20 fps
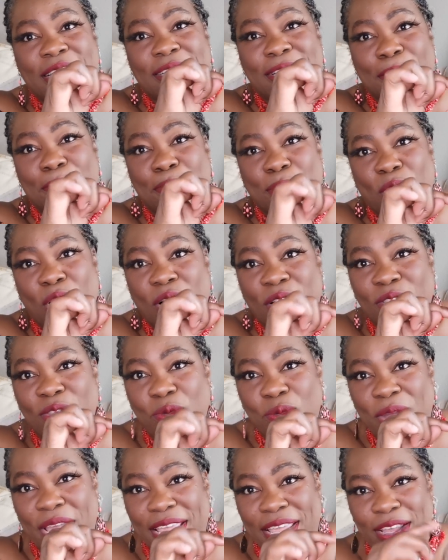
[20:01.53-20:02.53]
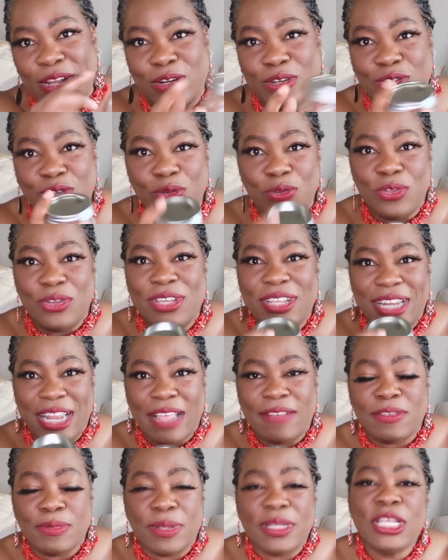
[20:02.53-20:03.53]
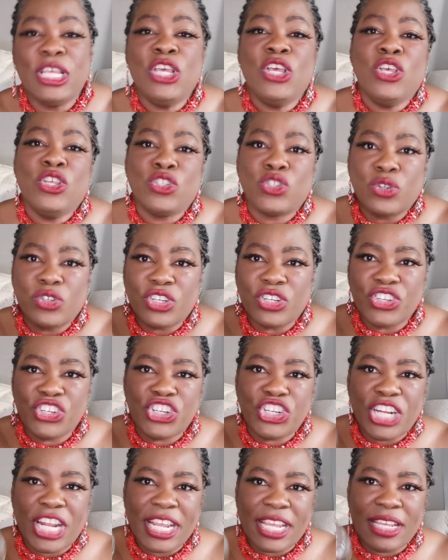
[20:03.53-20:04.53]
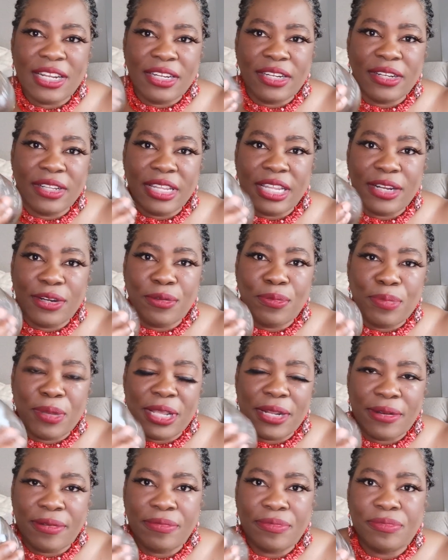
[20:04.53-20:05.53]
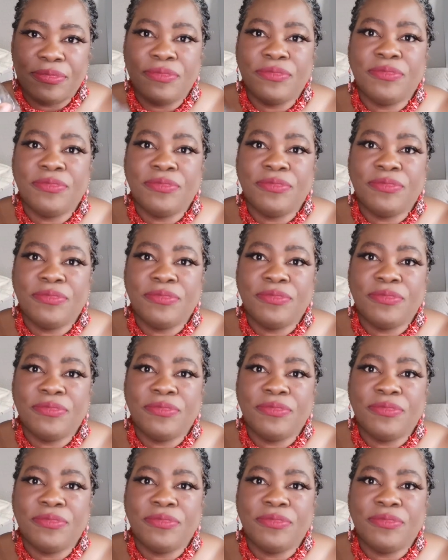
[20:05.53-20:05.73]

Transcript: it up all the way here so you can have space. So just shake it a little bit